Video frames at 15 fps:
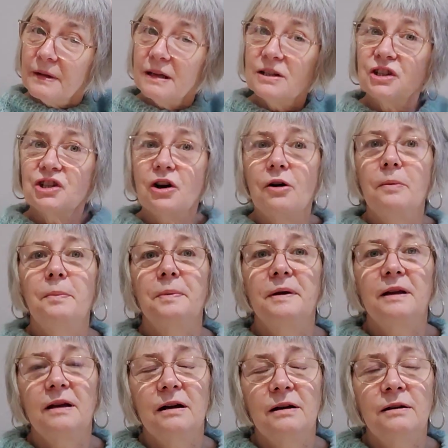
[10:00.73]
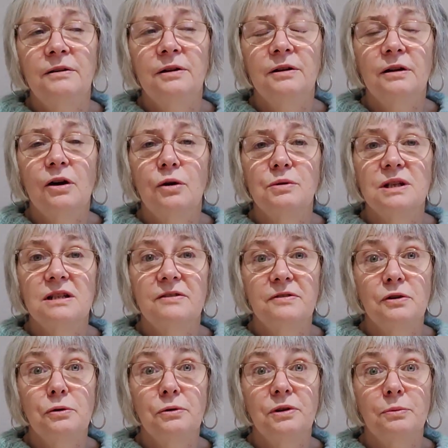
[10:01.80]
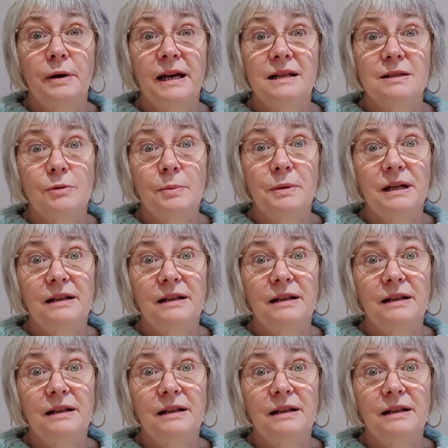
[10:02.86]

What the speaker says: a shop on the coast of North Wales when